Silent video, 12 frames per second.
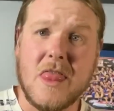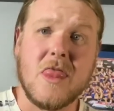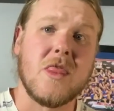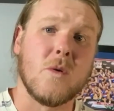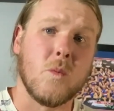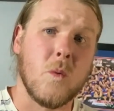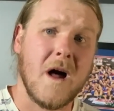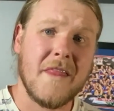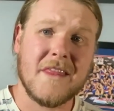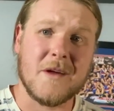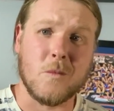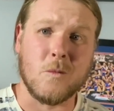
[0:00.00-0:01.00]
The
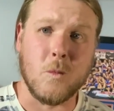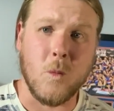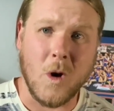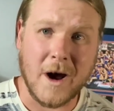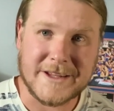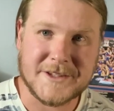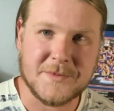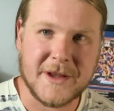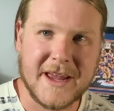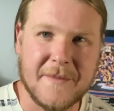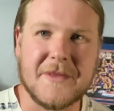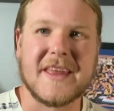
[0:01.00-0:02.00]
one that winds
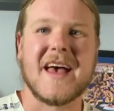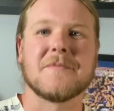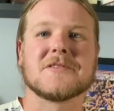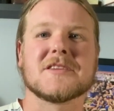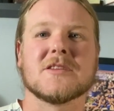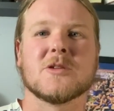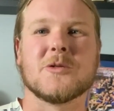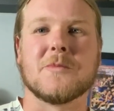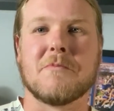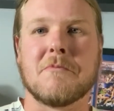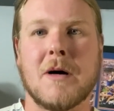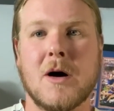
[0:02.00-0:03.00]
me up the absolute
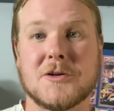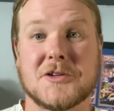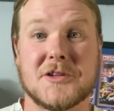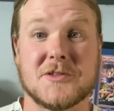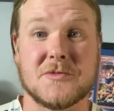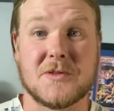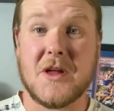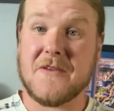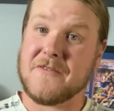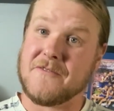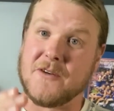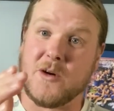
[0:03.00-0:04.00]
most is
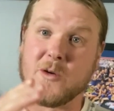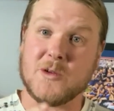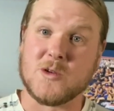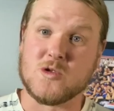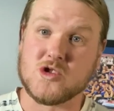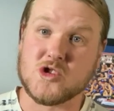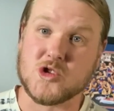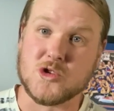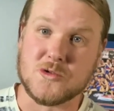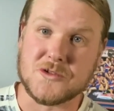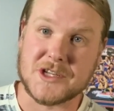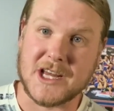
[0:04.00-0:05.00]
for all you
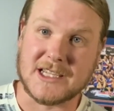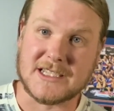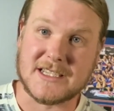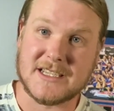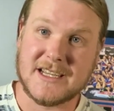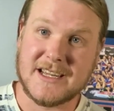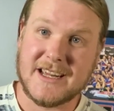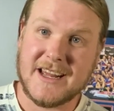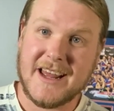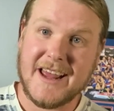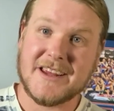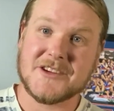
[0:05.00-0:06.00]
shoe sellers.
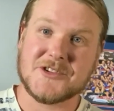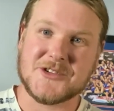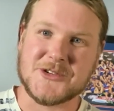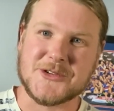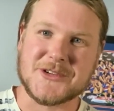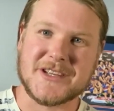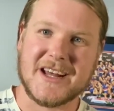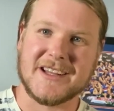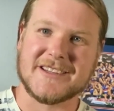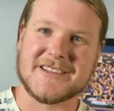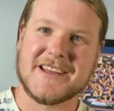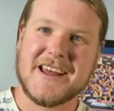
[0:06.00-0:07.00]
Shoe
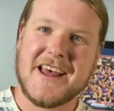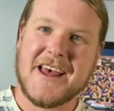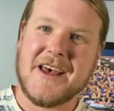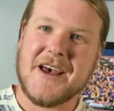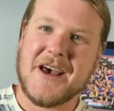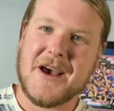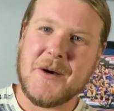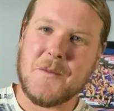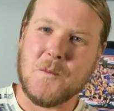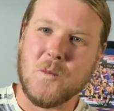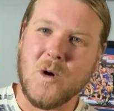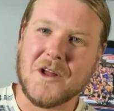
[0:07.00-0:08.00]
sellers,
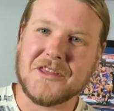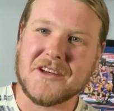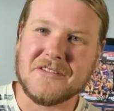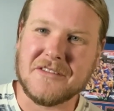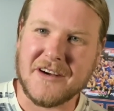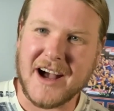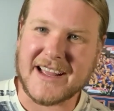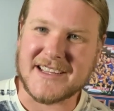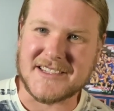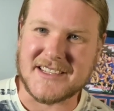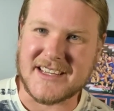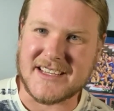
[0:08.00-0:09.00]
what the fuck
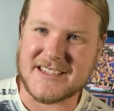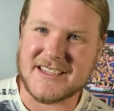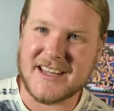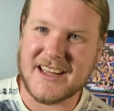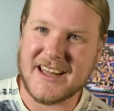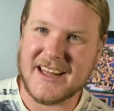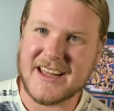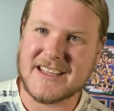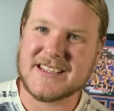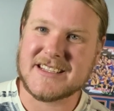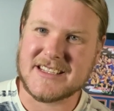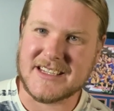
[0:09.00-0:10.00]
is this?
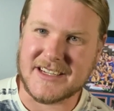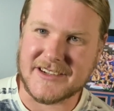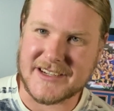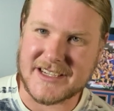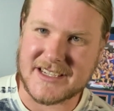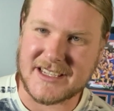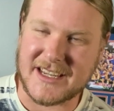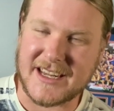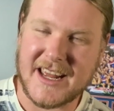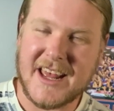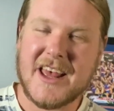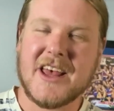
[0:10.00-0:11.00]

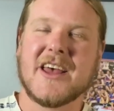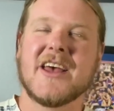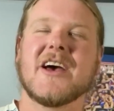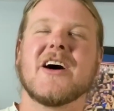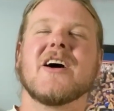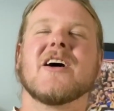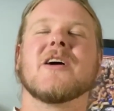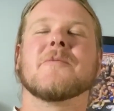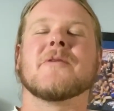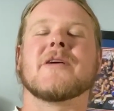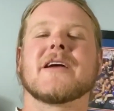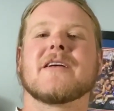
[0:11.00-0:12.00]
Seriously. Oh
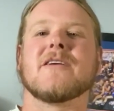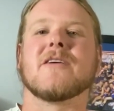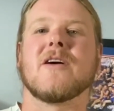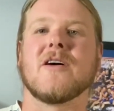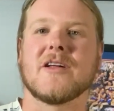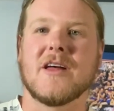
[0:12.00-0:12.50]
my God.